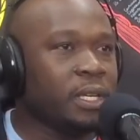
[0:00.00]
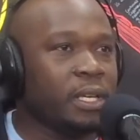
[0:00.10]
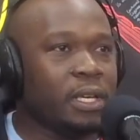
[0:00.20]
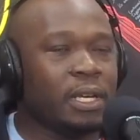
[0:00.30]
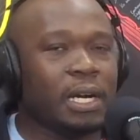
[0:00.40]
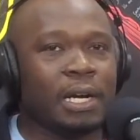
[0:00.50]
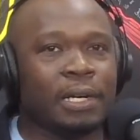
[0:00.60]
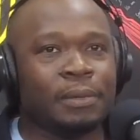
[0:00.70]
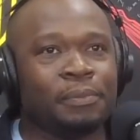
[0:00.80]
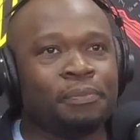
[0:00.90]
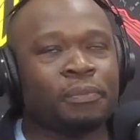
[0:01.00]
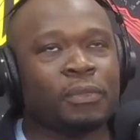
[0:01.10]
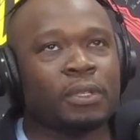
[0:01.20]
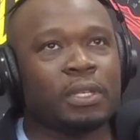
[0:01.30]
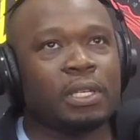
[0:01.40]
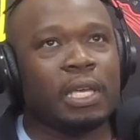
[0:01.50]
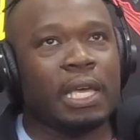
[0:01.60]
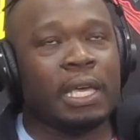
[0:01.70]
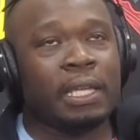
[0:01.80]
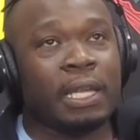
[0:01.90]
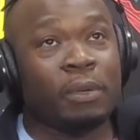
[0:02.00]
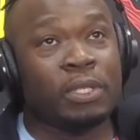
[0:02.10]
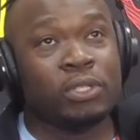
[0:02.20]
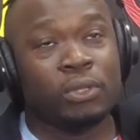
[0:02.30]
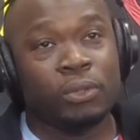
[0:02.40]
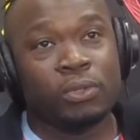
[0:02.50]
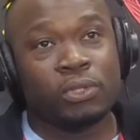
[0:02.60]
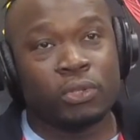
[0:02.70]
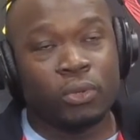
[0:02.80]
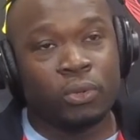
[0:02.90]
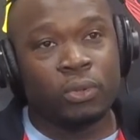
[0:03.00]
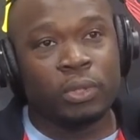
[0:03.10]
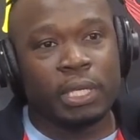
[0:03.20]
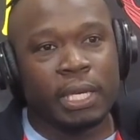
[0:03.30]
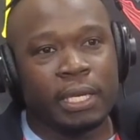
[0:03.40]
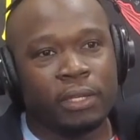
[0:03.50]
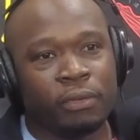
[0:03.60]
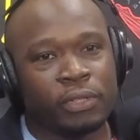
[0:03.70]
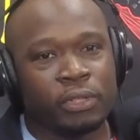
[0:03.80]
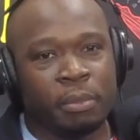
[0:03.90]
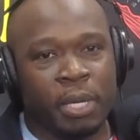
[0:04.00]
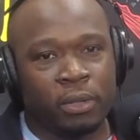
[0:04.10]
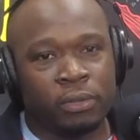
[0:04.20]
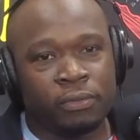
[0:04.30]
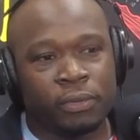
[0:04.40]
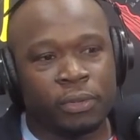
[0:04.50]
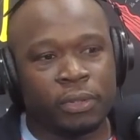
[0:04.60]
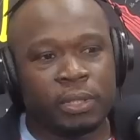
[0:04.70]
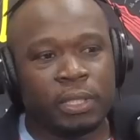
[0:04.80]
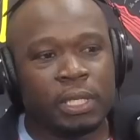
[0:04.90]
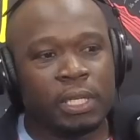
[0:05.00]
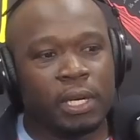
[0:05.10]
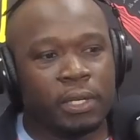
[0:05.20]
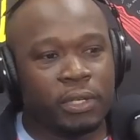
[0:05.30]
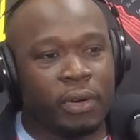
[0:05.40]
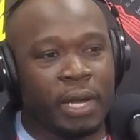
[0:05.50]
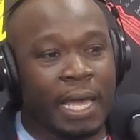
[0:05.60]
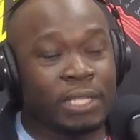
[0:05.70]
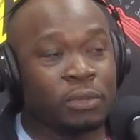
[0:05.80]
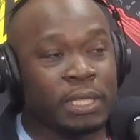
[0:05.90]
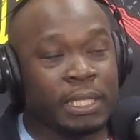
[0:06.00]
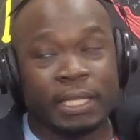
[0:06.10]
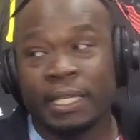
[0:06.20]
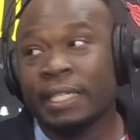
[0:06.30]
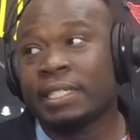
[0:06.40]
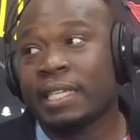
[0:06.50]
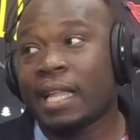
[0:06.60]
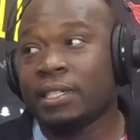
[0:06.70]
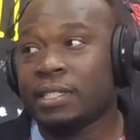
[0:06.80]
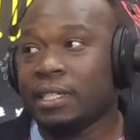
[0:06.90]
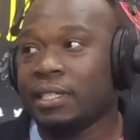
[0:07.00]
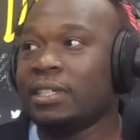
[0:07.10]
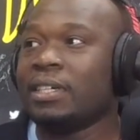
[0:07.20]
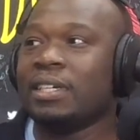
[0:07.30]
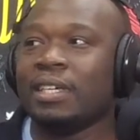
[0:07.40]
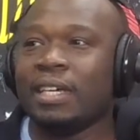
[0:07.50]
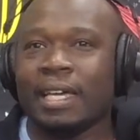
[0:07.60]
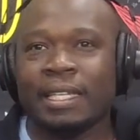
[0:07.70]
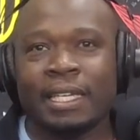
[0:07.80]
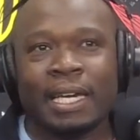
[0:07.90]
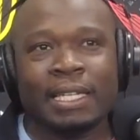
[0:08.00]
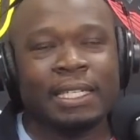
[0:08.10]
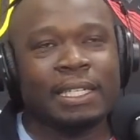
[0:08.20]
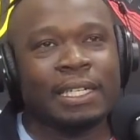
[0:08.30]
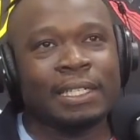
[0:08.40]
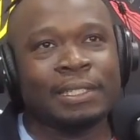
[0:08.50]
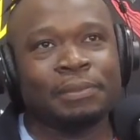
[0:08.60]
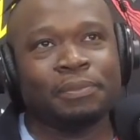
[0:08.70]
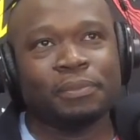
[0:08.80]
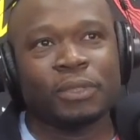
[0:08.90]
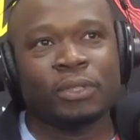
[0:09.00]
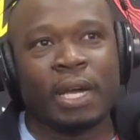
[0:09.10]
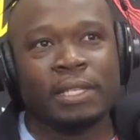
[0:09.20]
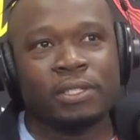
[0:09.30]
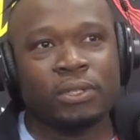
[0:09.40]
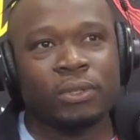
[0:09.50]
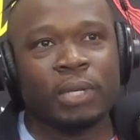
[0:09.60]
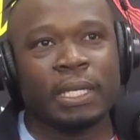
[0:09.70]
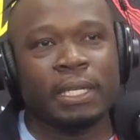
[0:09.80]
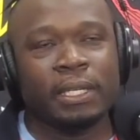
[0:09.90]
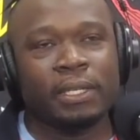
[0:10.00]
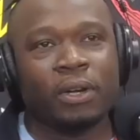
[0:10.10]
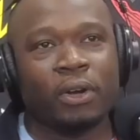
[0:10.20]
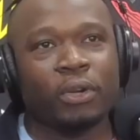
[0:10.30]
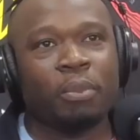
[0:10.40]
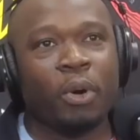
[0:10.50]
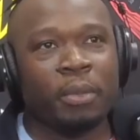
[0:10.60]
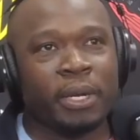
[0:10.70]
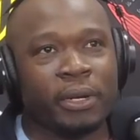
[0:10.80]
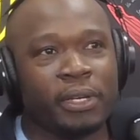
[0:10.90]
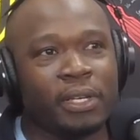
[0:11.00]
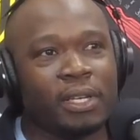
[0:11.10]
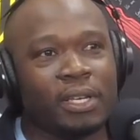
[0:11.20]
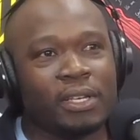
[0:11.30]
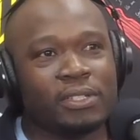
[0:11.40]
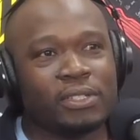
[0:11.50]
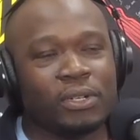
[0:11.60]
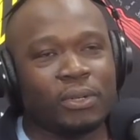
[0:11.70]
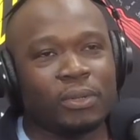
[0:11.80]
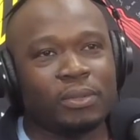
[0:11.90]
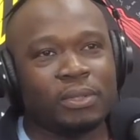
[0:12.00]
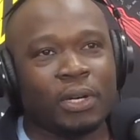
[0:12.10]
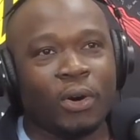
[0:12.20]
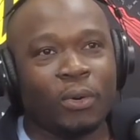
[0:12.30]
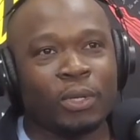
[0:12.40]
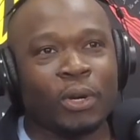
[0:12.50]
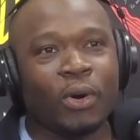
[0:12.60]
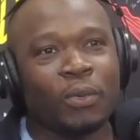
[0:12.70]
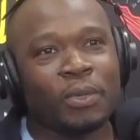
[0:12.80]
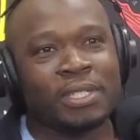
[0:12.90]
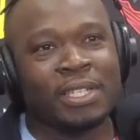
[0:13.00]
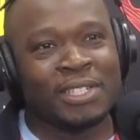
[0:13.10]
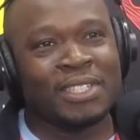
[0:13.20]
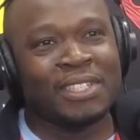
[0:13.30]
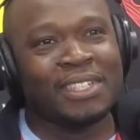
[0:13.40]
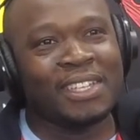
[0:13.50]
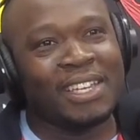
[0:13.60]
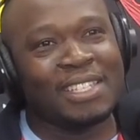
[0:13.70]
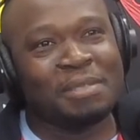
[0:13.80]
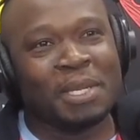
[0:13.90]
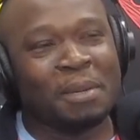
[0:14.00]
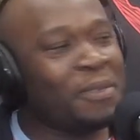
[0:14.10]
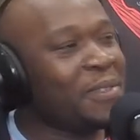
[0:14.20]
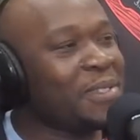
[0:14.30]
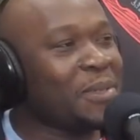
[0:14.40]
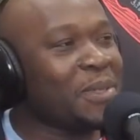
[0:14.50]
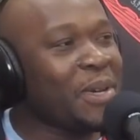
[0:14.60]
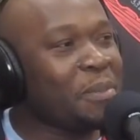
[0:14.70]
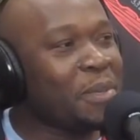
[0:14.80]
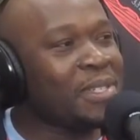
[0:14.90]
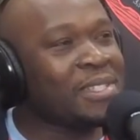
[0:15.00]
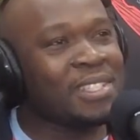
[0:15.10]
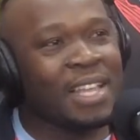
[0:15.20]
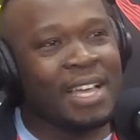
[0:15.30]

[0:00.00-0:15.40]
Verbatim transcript: yeah. And I went to school at University of Maryland for undergrad. I actually did kinesiology. And then I did grad school. I did cardiopulmonary. So the whole goal was initially to become a physical therapist